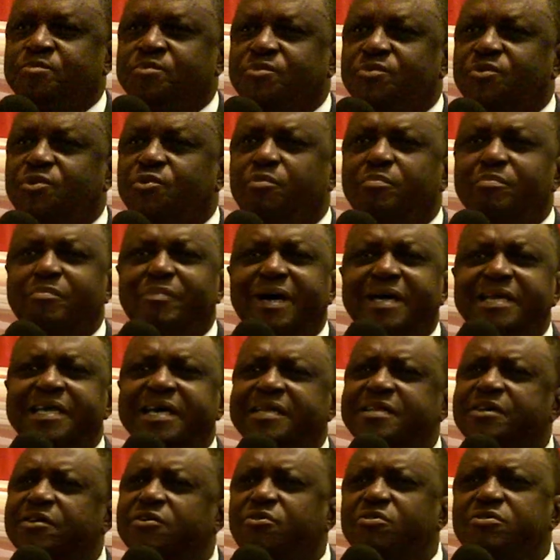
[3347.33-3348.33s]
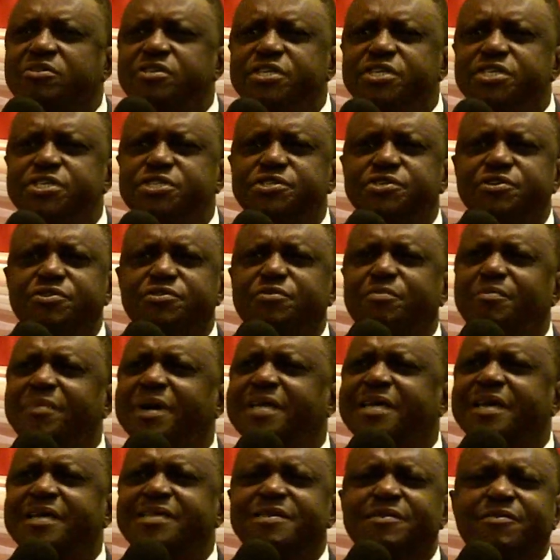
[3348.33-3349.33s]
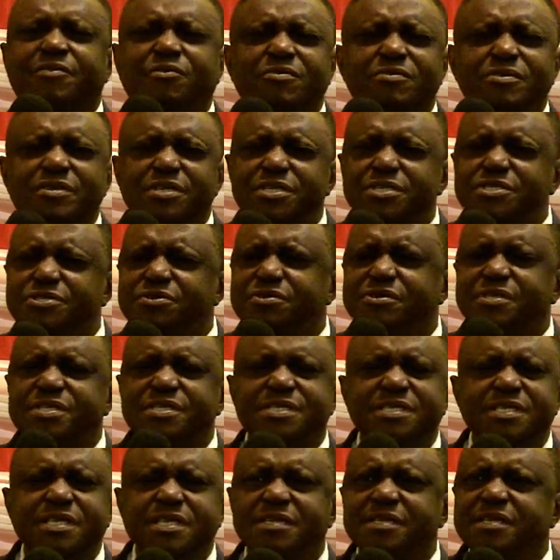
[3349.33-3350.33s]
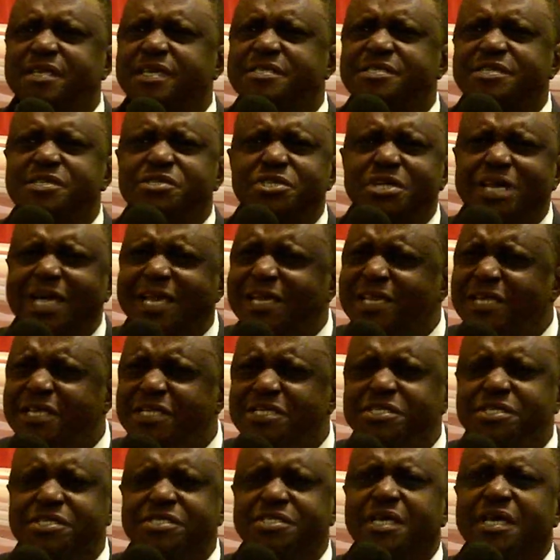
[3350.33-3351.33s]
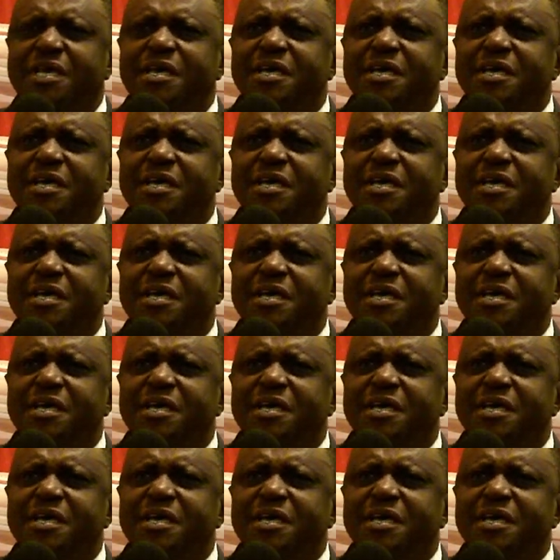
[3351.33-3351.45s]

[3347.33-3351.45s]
No matter the condition, the sickness, the challenges